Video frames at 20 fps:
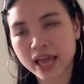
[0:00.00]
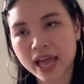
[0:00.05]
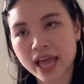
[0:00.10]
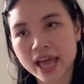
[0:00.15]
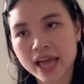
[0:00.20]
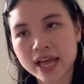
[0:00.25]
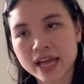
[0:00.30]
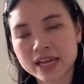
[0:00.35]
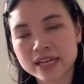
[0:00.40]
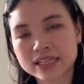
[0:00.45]

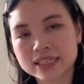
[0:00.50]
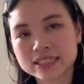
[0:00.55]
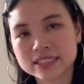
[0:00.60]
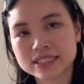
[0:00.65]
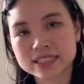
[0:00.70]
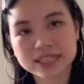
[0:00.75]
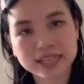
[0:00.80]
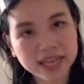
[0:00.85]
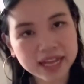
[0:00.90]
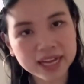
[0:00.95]
And
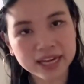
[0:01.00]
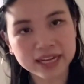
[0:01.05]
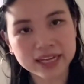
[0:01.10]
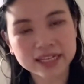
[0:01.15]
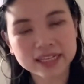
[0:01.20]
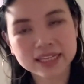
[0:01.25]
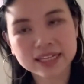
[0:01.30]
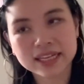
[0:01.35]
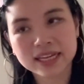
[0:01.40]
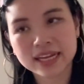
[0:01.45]
yeah,
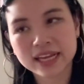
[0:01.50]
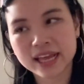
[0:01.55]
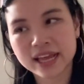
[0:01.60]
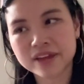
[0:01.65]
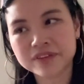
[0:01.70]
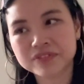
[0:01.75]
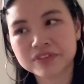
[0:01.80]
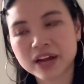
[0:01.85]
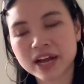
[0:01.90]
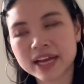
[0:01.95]

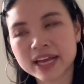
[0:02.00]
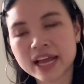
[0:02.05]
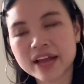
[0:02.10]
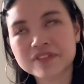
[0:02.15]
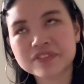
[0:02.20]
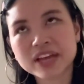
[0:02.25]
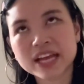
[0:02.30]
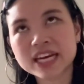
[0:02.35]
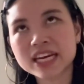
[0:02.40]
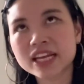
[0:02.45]
if I
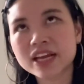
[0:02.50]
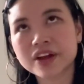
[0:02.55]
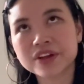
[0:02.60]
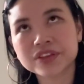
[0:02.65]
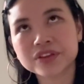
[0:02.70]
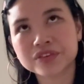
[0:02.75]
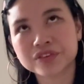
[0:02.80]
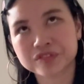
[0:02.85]
have any other